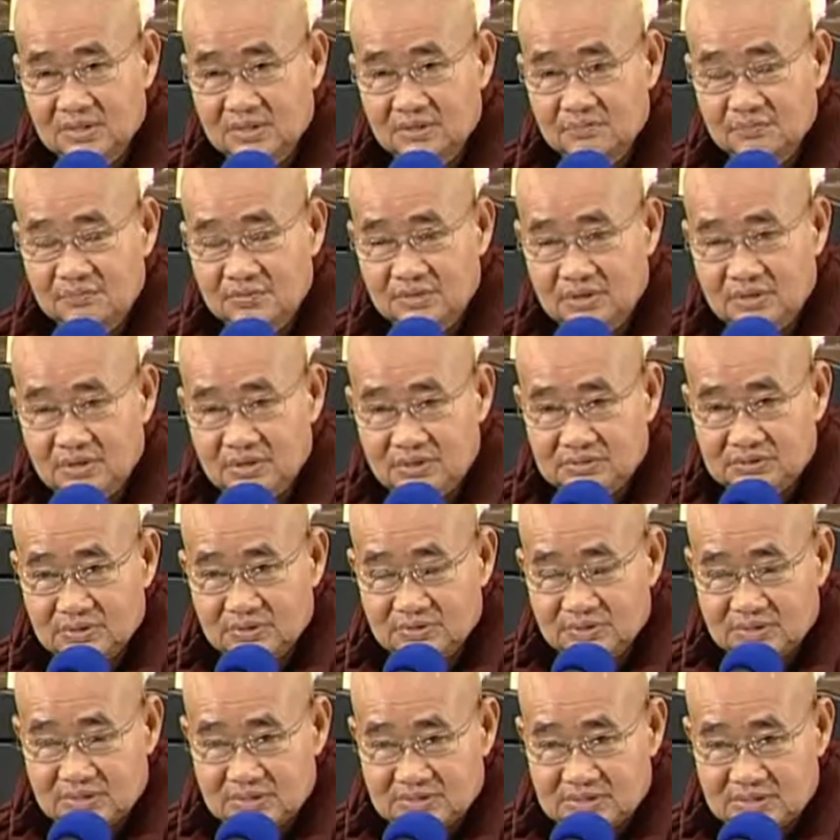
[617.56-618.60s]
Because of
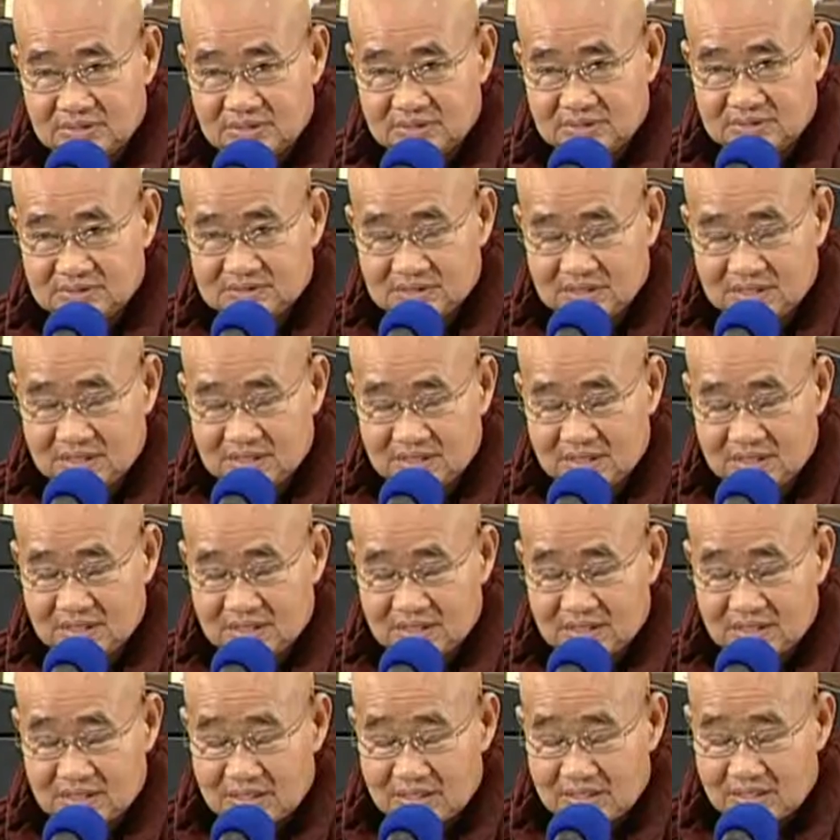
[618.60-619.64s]
this reason,
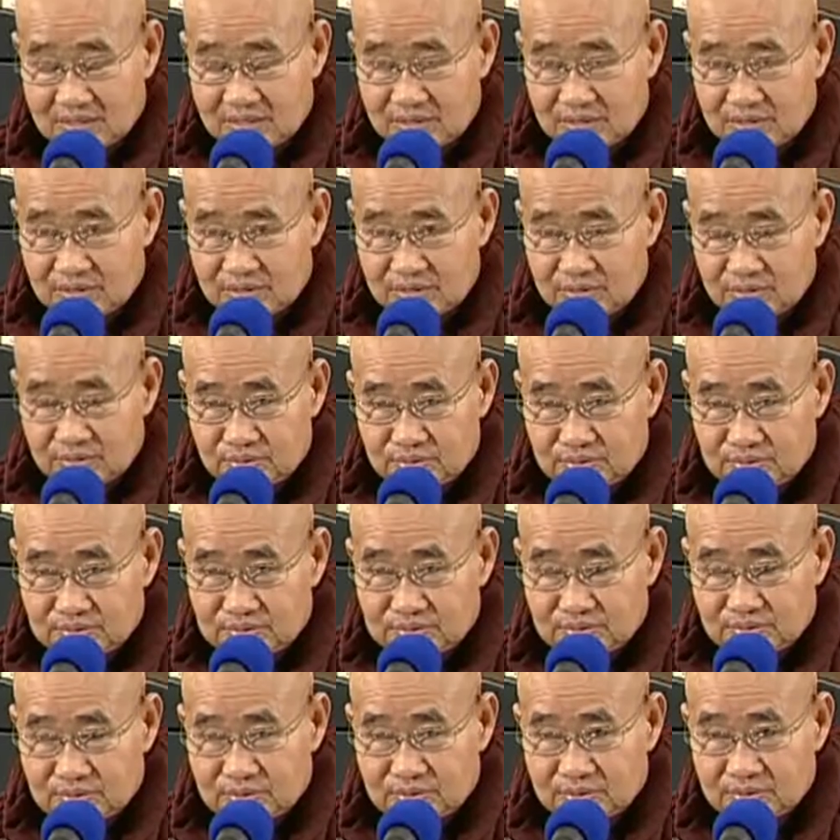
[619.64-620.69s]
you
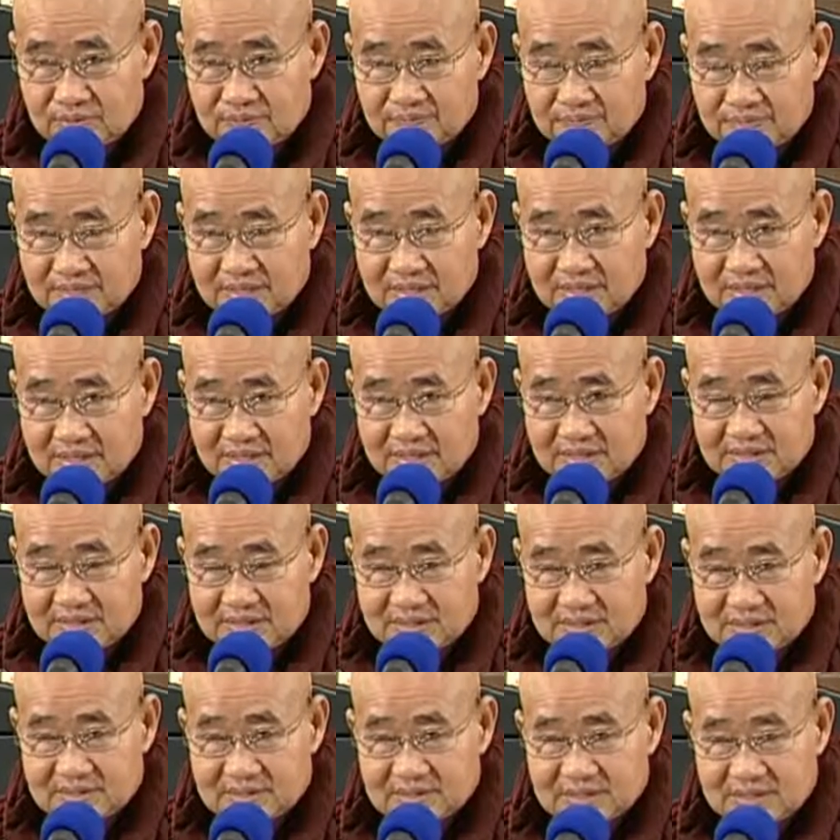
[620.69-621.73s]
should not pay
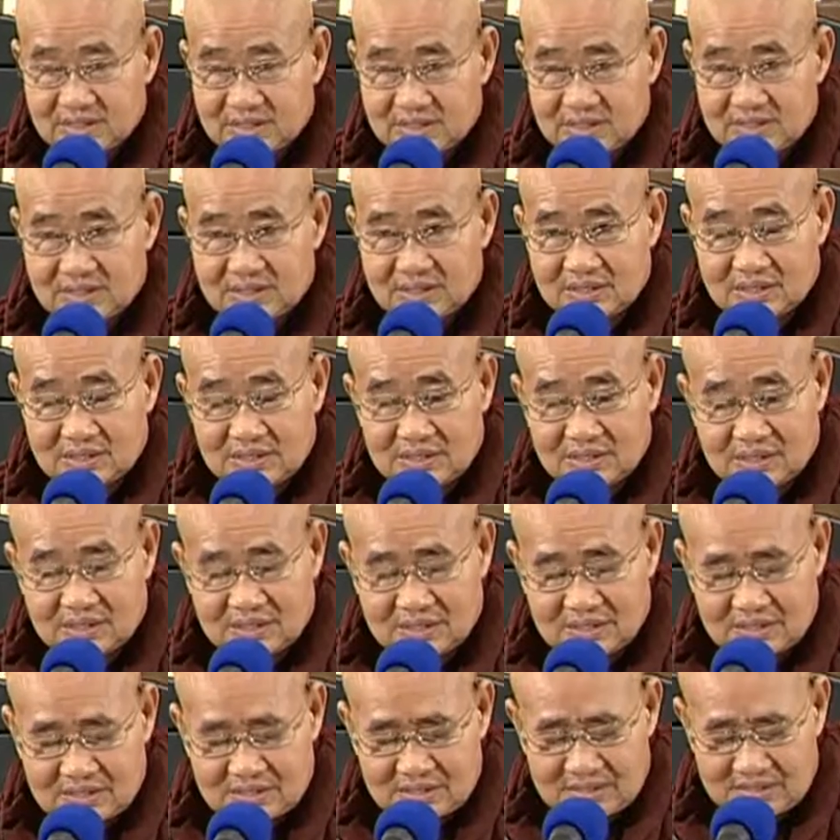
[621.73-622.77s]
attention
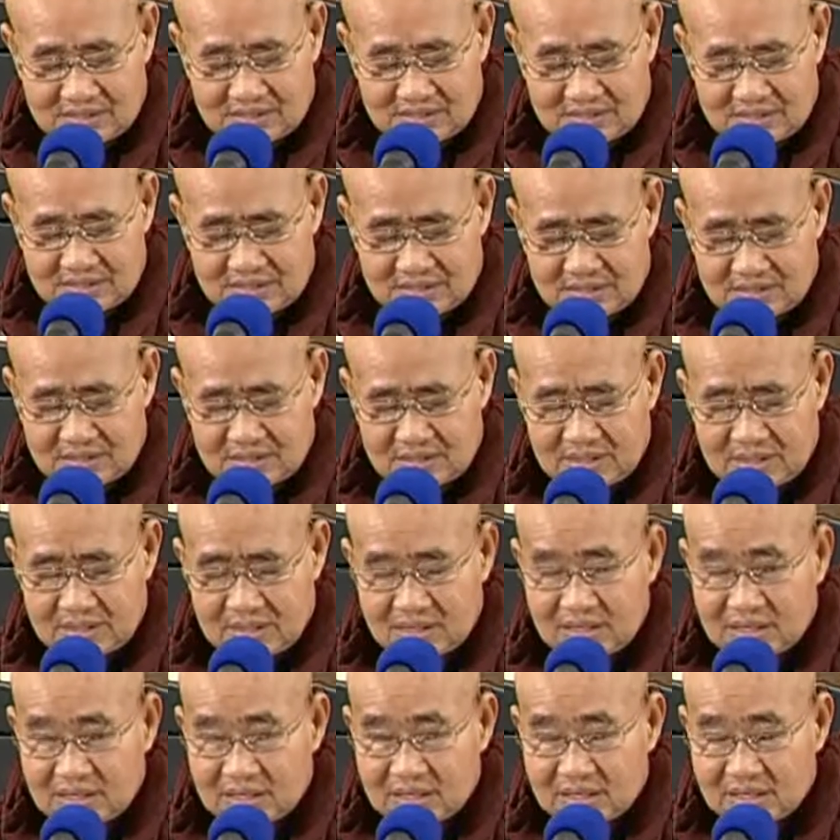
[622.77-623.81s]

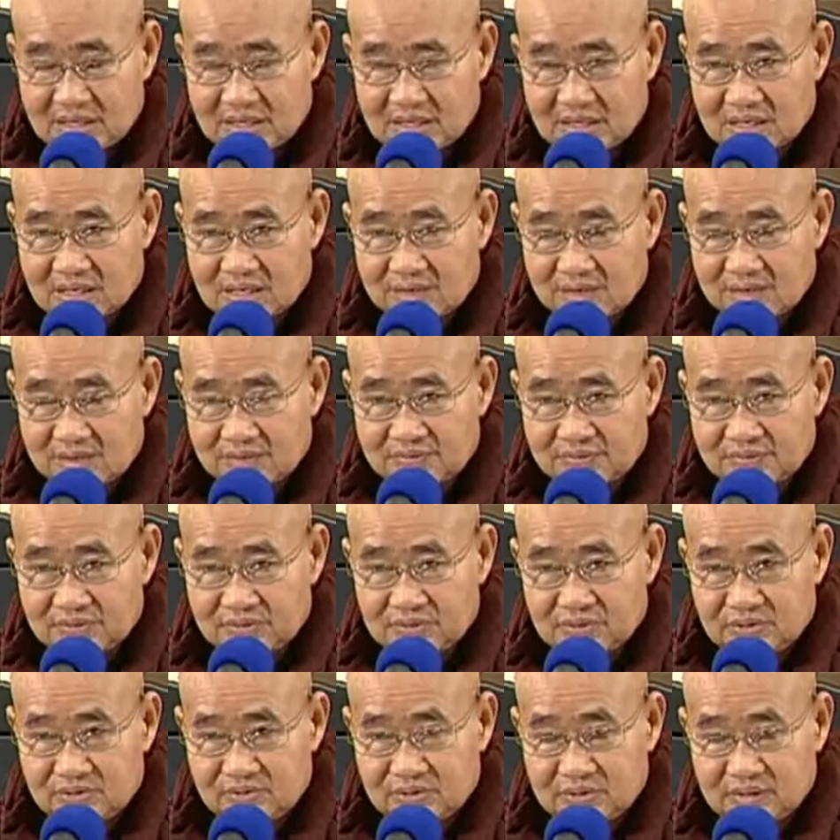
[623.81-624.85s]
the color of
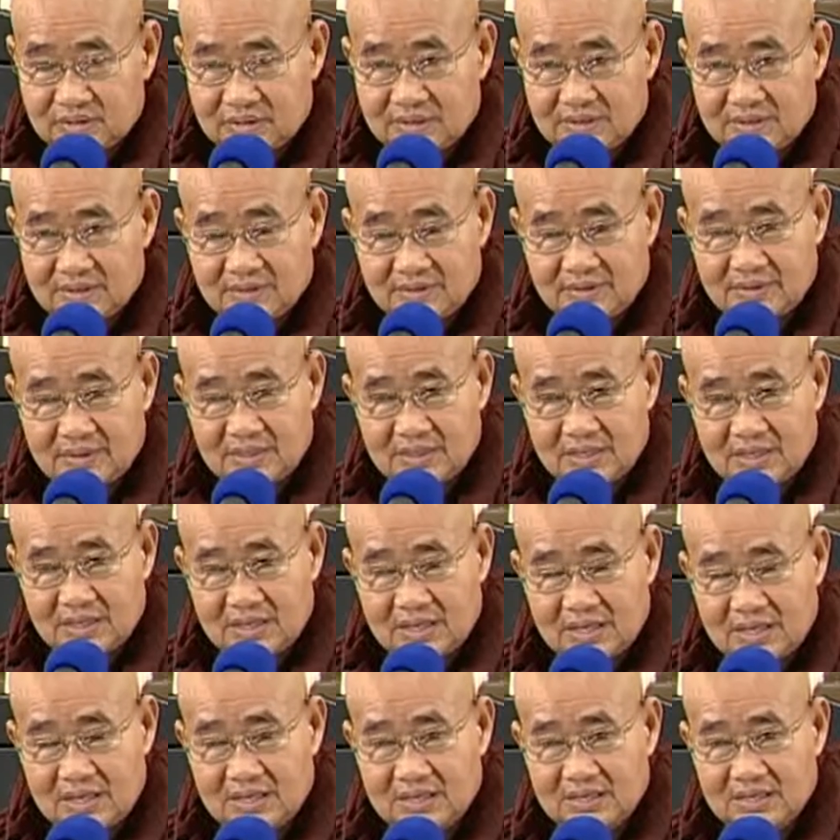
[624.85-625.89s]
your
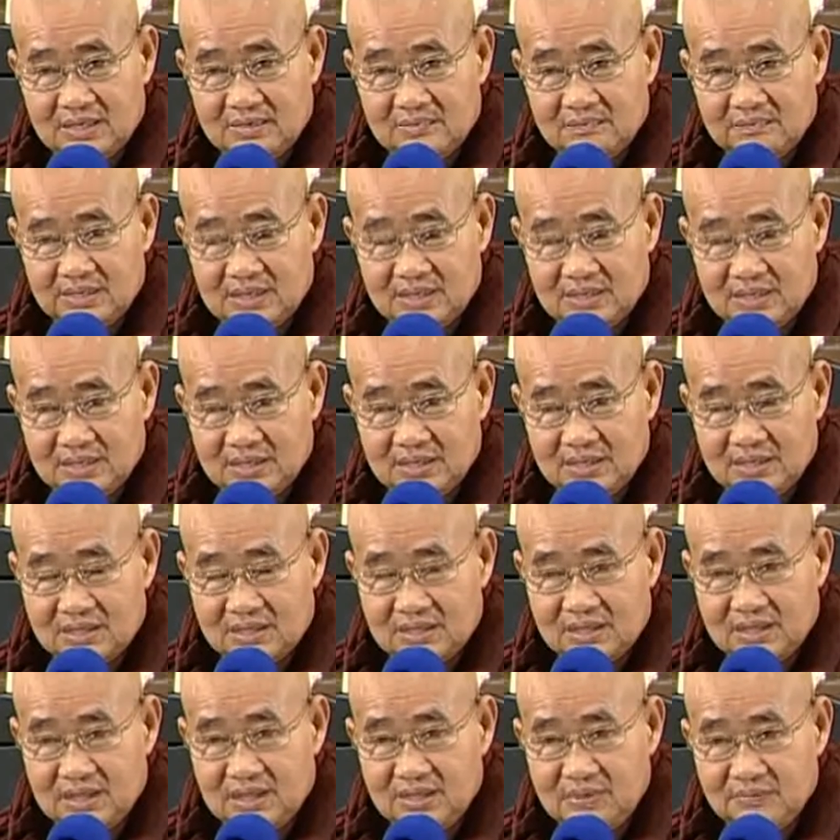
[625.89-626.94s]
anapana
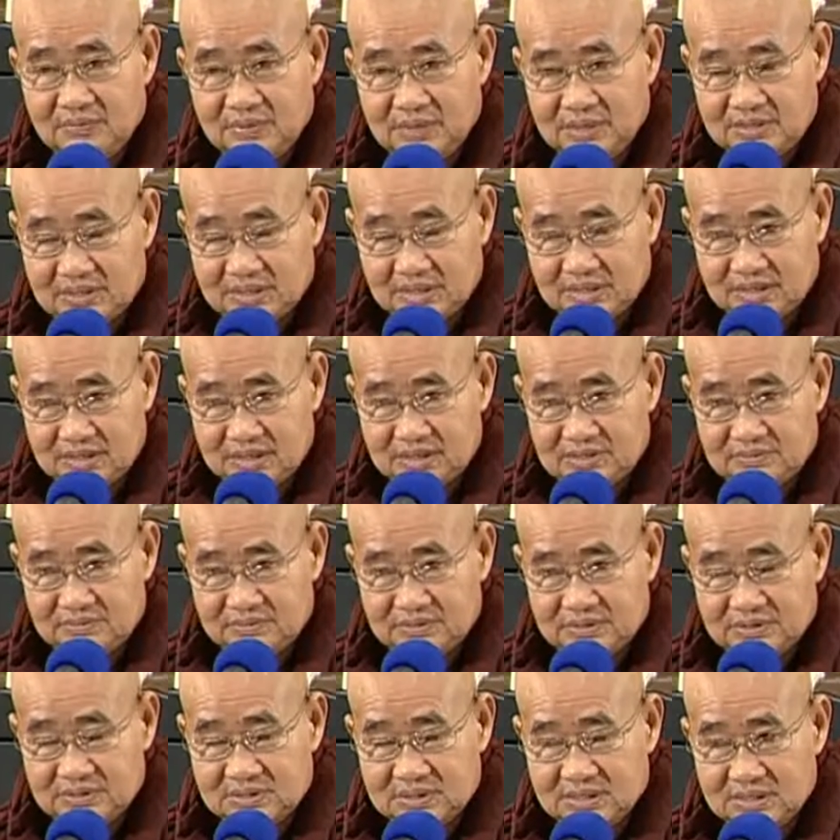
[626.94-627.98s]
nimitta,
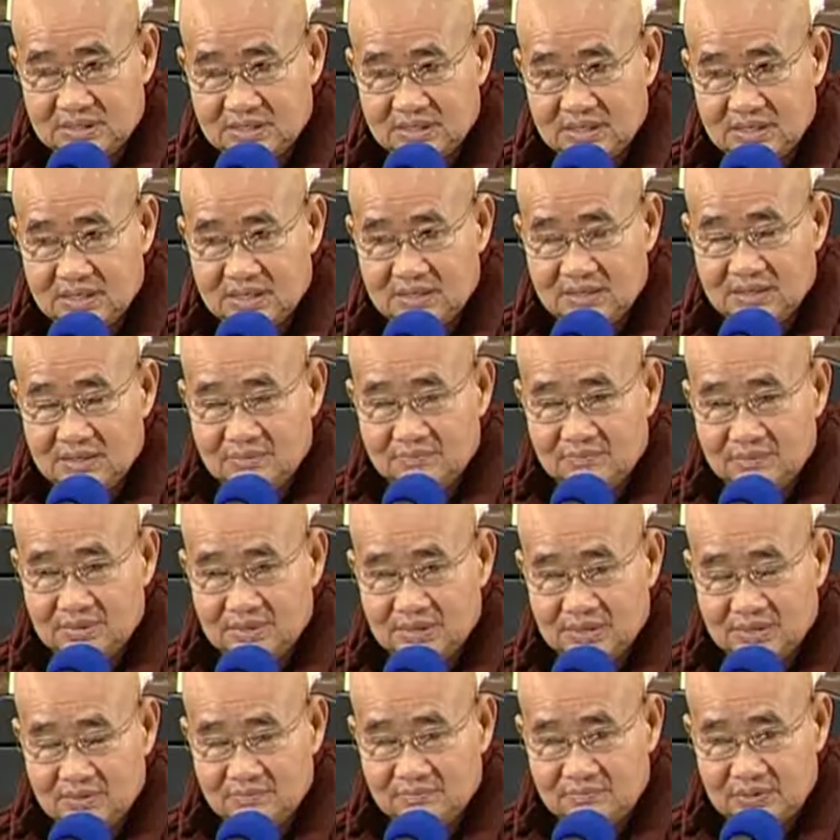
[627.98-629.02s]
especially
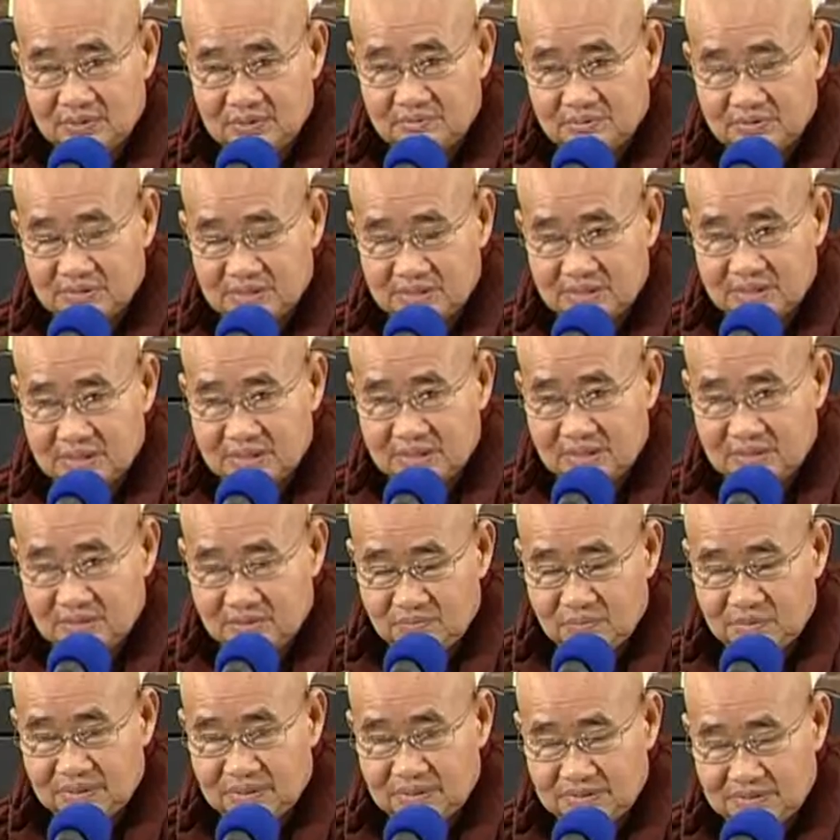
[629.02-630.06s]
anapana pratibhaga
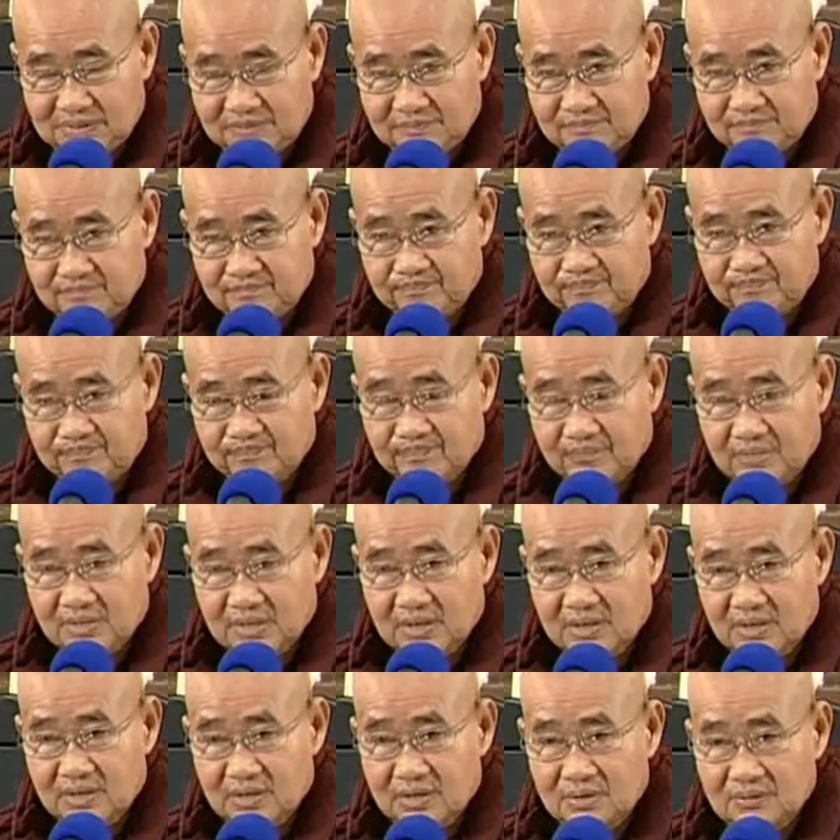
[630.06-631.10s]
nimitta,
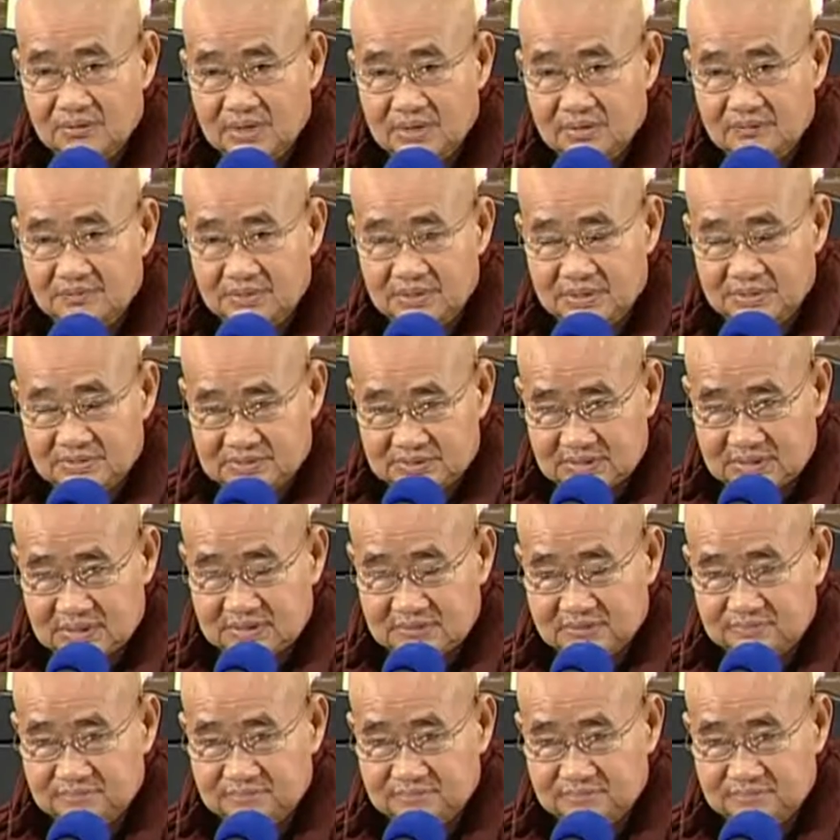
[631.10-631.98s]
counterpart sign.